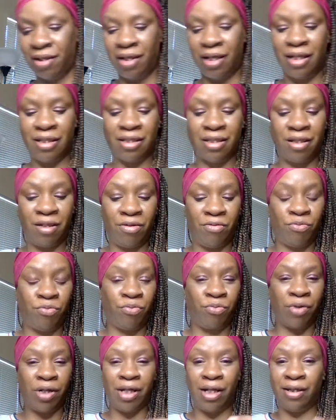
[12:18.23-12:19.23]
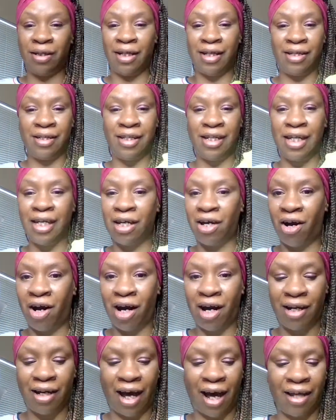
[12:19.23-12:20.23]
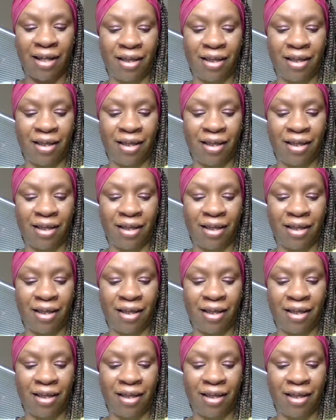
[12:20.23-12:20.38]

It's a really neon. I